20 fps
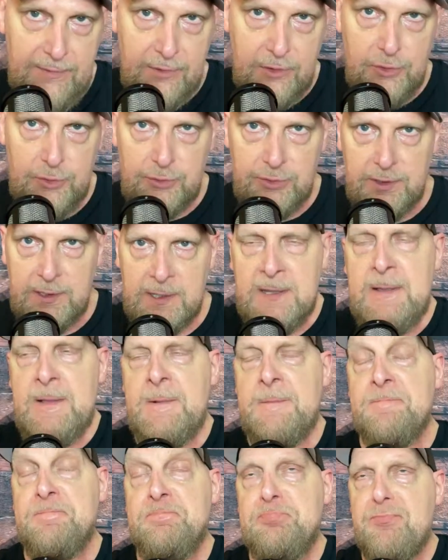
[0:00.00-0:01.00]
the corner.
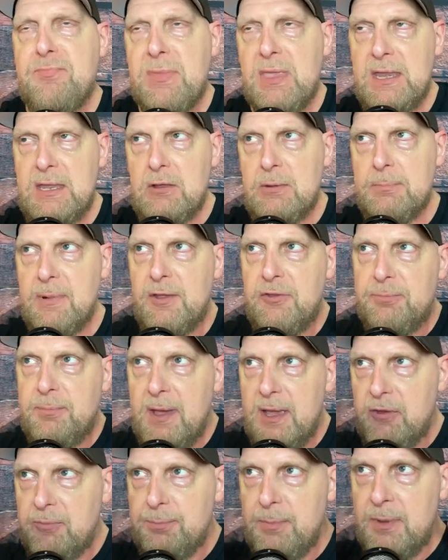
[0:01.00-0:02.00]
And it almost
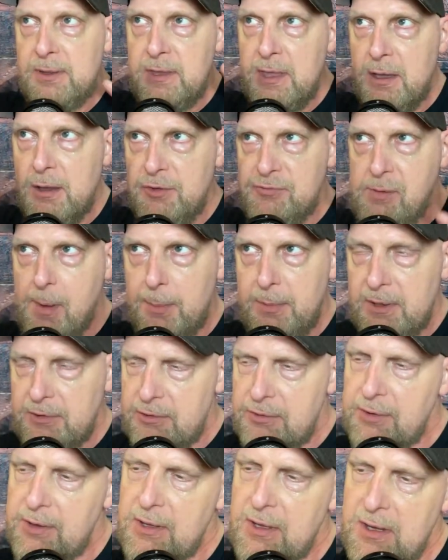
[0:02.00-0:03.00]
makes my nose run when I
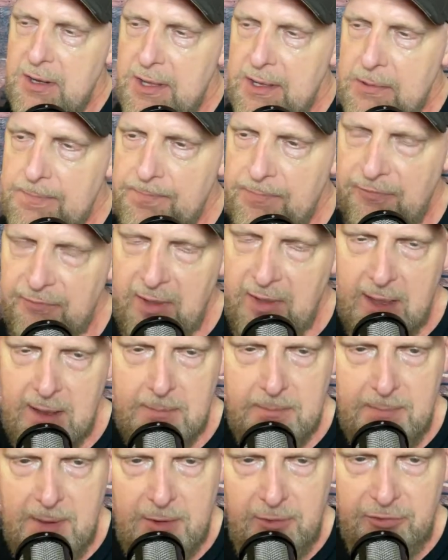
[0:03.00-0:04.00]
do cardio. In
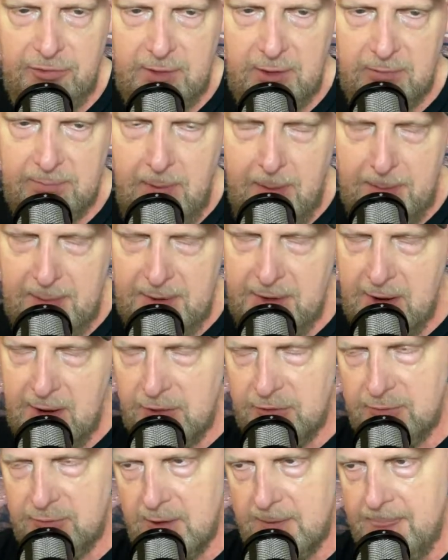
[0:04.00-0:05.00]
fact, most things make my
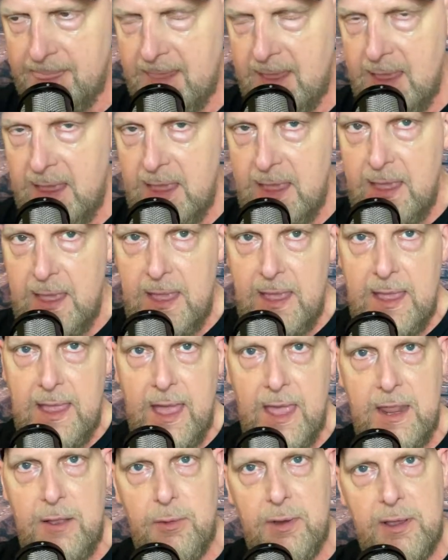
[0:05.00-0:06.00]
nose run.
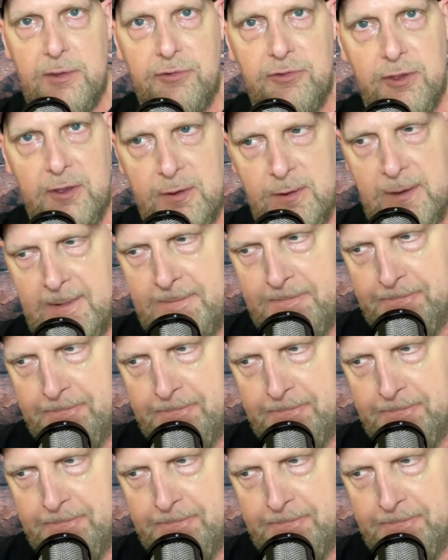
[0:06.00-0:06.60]
Anyway, so